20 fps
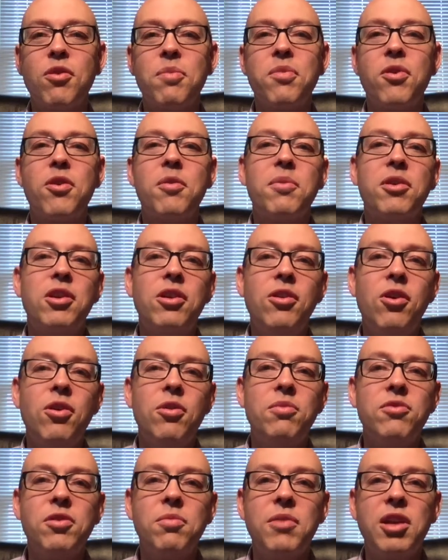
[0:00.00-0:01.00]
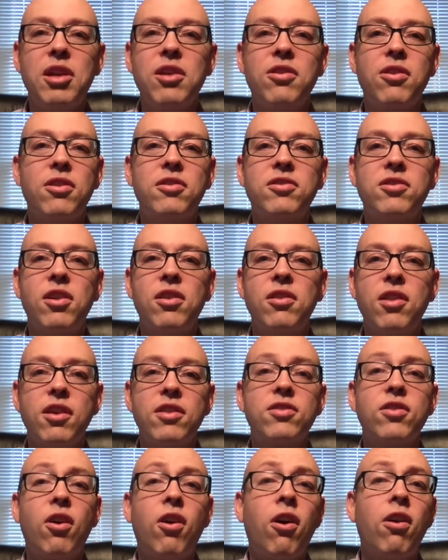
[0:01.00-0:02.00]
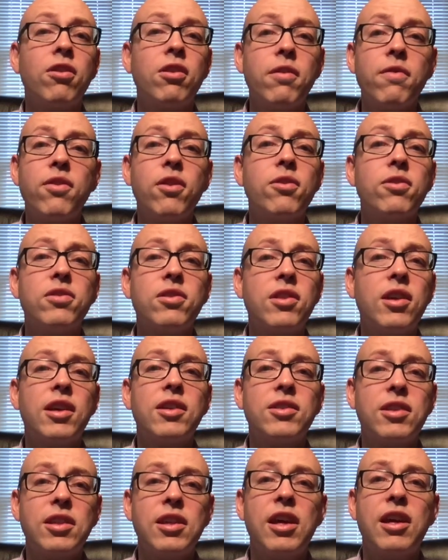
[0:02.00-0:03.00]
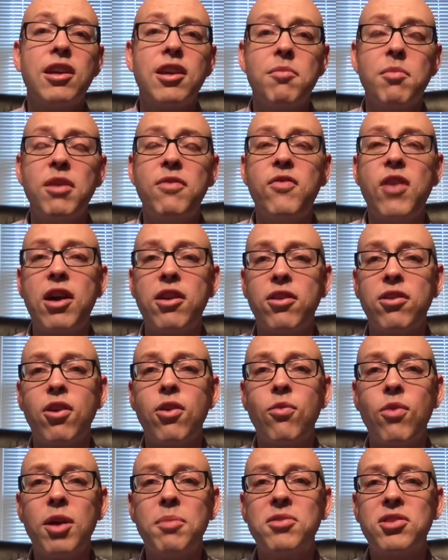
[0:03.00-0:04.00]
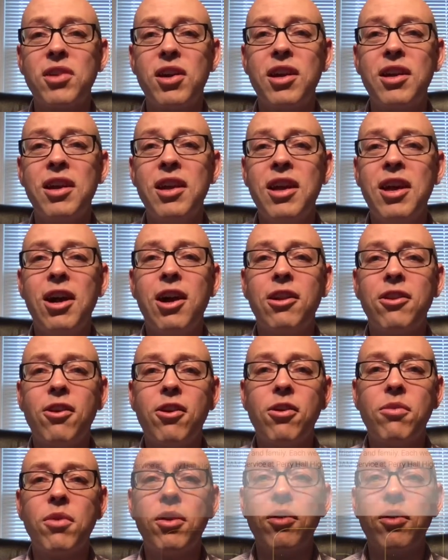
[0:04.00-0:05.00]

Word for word: permanent home to meet in on Sundays. All of those things, again, can be found on our website, along with